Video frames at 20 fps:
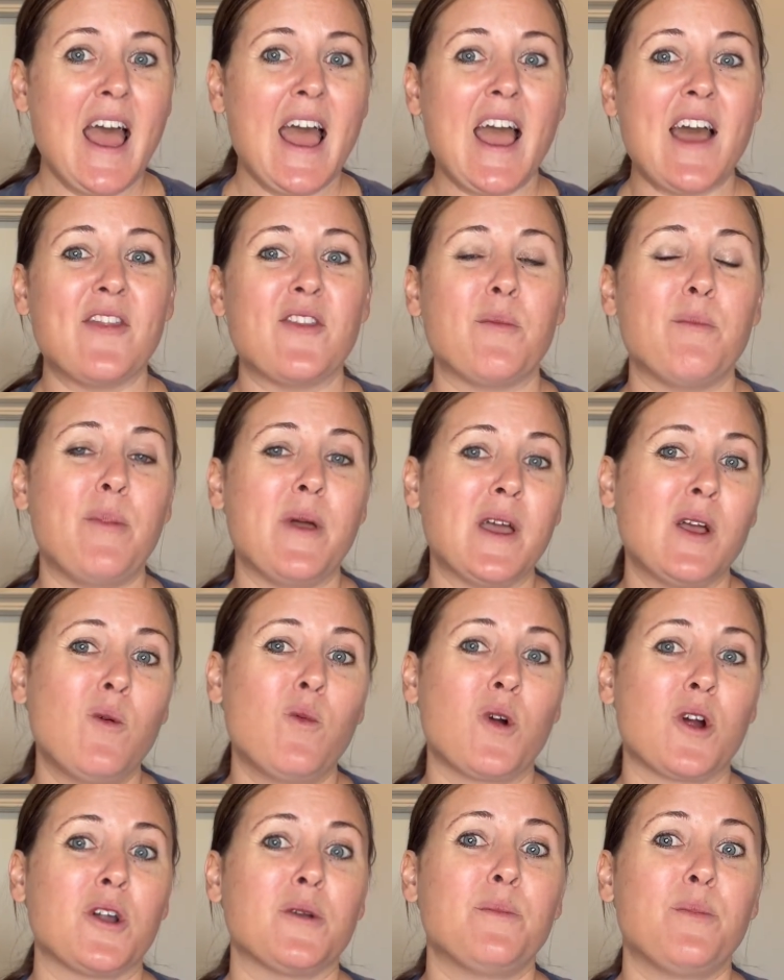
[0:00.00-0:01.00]
and the big
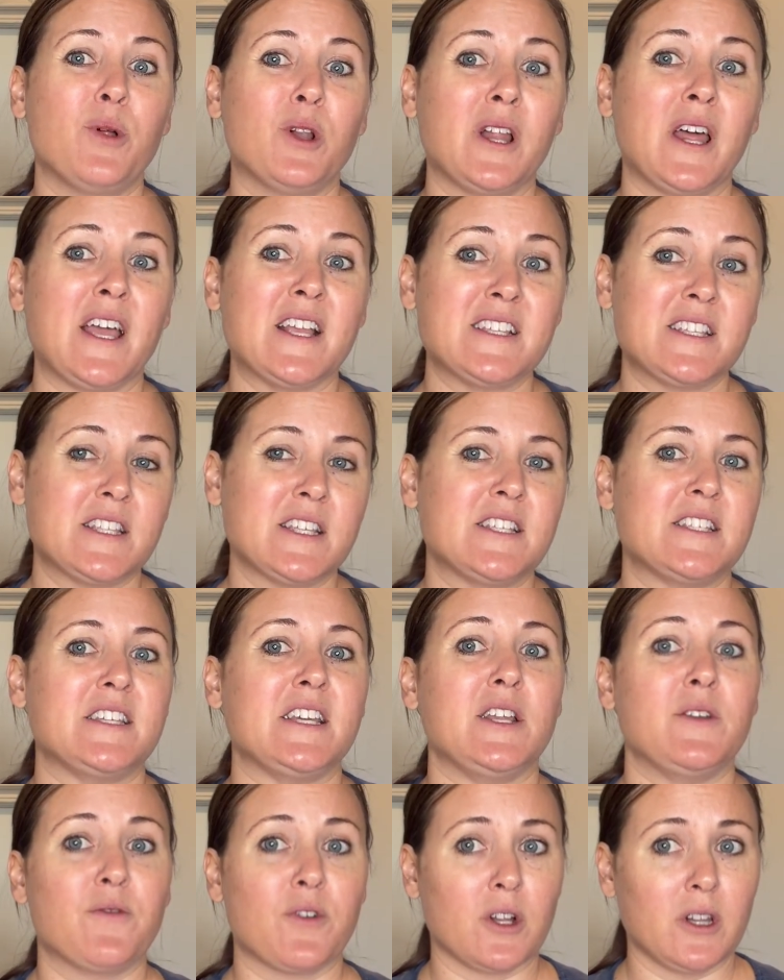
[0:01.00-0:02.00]
word plants the
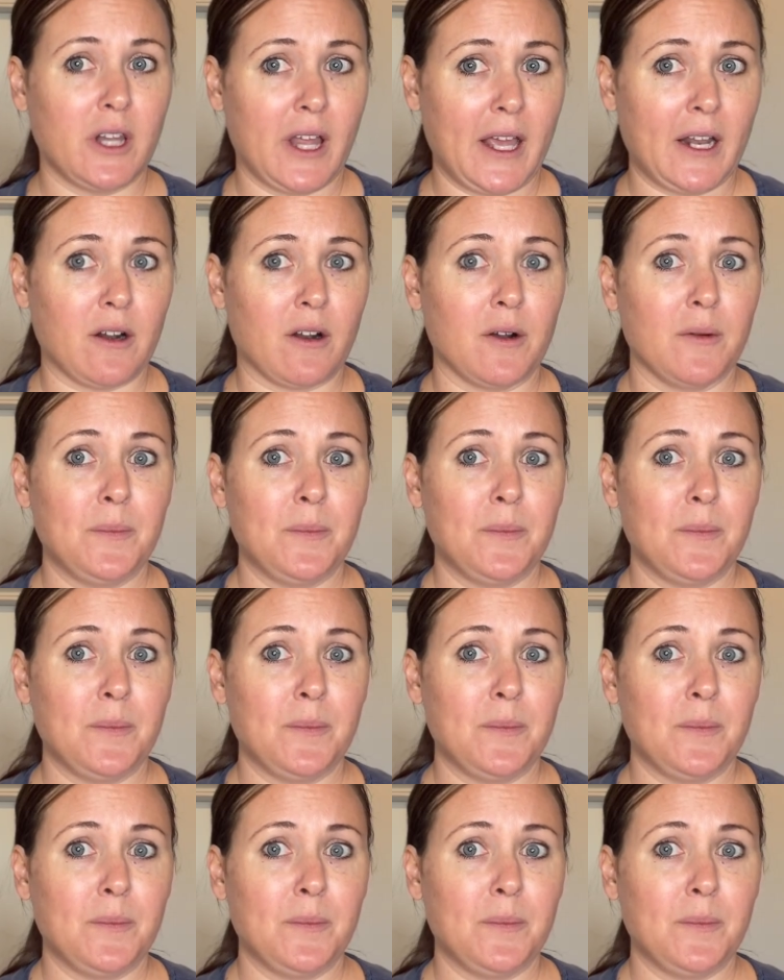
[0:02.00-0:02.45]
seed for later.